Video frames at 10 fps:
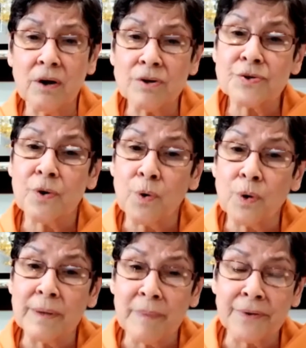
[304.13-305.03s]
also
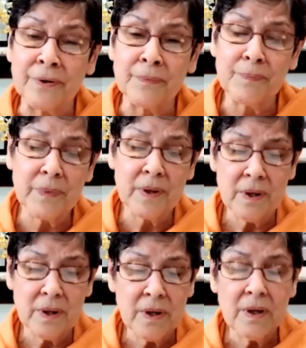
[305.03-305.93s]
Holy Mother.
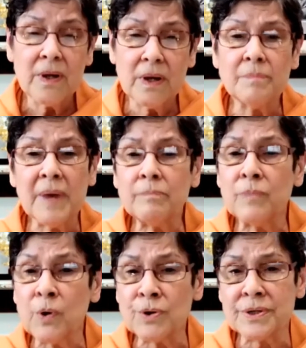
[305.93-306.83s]
He had met
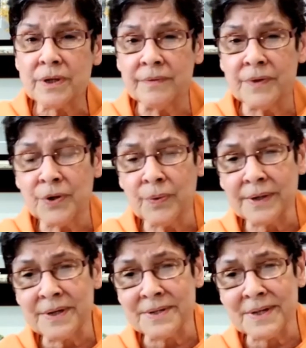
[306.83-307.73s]
most of the
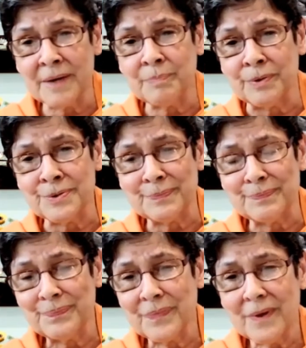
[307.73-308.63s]
direct disciples.
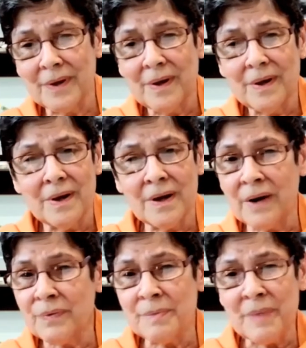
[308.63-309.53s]
And I
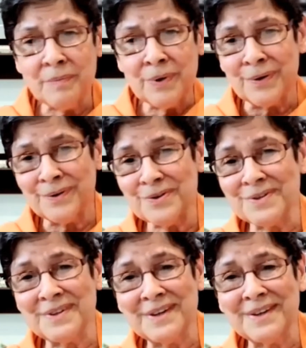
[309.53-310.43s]
remember
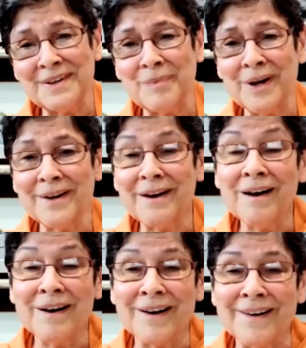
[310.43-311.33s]
just thinking, my
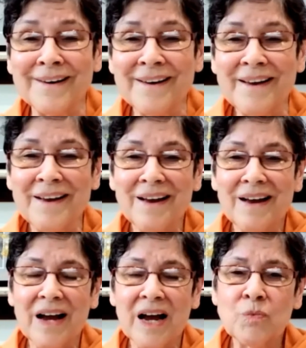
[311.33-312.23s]
God,
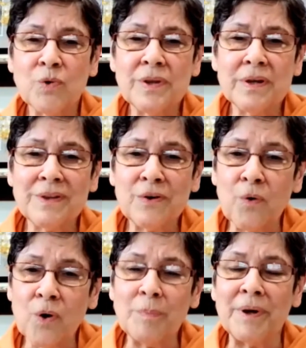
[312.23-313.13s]
I'm within the
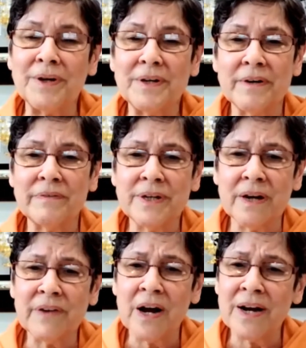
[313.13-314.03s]
orbit of a
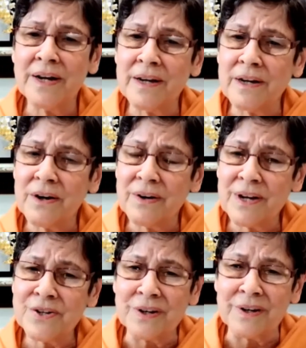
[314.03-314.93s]
divine
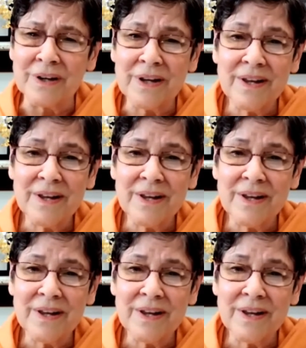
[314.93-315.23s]
incarnation.